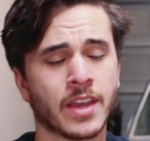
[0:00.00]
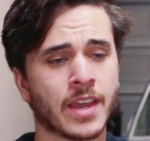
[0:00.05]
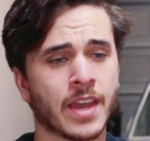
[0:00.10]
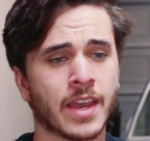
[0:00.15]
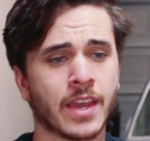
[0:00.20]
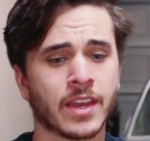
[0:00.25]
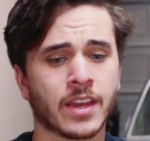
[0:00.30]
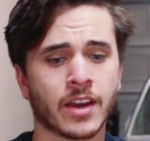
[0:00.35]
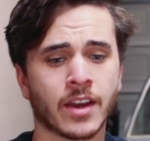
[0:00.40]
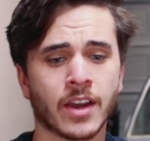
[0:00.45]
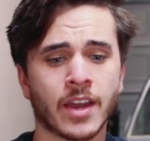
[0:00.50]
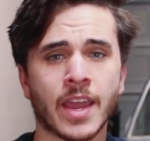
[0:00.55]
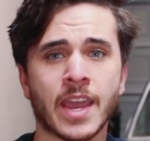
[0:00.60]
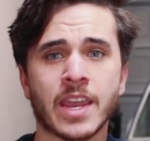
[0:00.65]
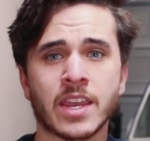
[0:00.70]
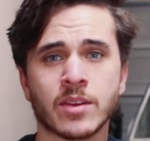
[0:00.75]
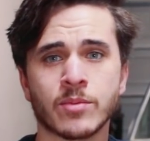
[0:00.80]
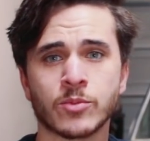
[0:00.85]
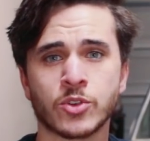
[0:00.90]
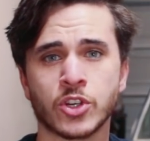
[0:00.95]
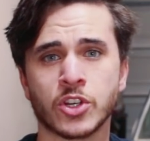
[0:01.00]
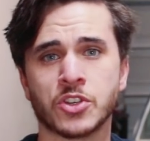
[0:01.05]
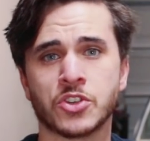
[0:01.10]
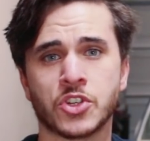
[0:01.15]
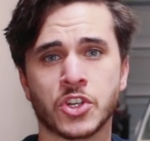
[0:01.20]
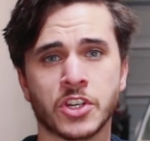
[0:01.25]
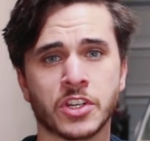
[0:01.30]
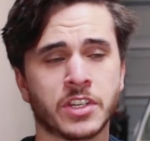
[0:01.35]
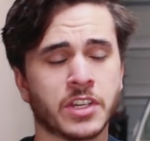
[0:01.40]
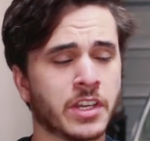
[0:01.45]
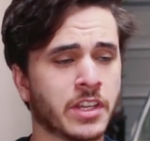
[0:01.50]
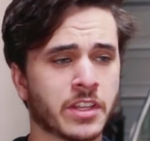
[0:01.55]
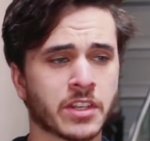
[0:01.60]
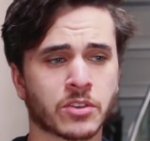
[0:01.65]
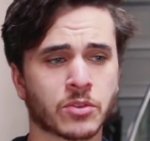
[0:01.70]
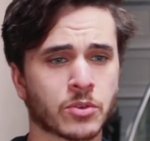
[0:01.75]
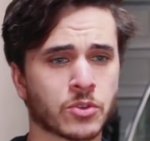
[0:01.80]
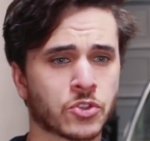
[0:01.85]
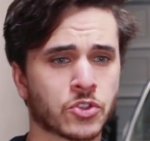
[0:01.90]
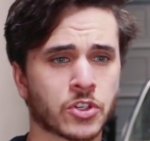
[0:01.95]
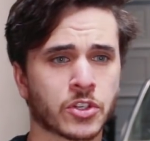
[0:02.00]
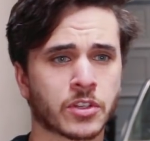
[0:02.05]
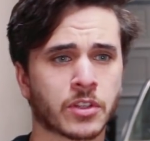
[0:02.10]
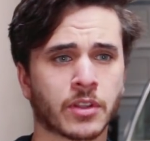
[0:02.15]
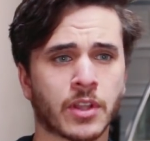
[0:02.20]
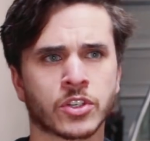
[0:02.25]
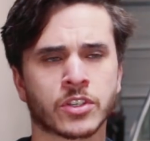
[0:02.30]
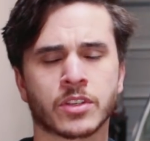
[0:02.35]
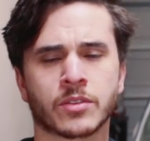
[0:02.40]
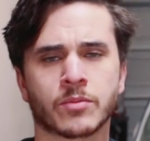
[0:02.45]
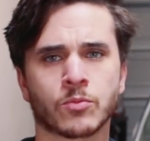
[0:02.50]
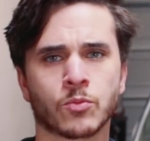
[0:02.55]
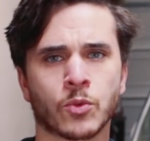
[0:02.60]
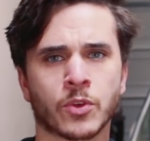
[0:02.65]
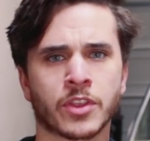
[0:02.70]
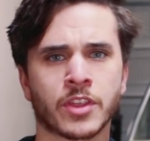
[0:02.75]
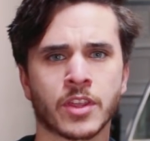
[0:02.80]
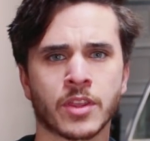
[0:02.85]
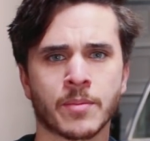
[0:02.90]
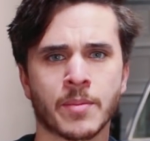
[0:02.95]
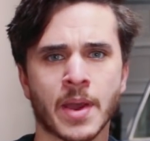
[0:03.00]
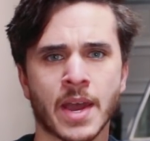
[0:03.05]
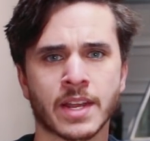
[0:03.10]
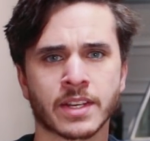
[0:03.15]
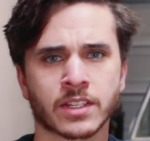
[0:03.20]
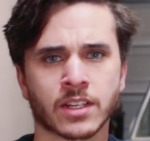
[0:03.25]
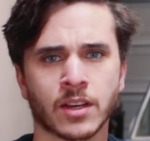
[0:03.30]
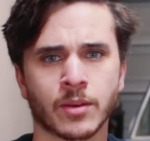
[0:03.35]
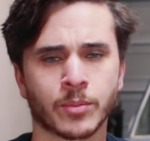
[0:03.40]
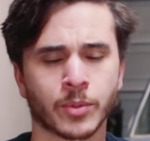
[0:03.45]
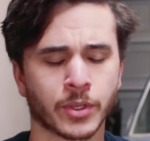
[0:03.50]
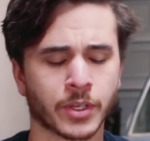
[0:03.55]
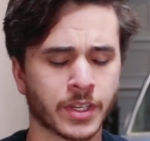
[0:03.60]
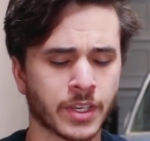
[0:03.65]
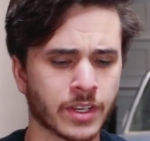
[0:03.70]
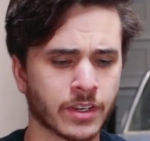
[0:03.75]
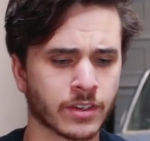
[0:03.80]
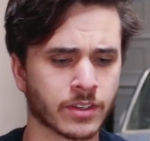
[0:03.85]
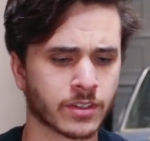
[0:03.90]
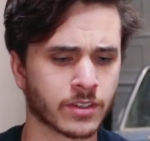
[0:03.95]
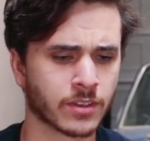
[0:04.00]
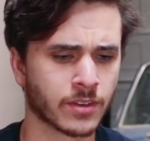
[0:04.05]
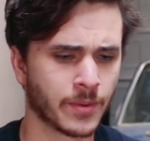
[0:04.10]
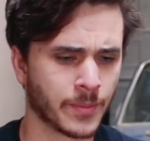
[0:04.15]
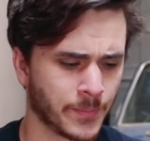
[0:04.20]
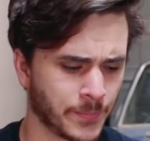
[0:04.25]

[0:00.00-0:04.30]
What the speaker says: a AMG GT. This was just within the past couple of years,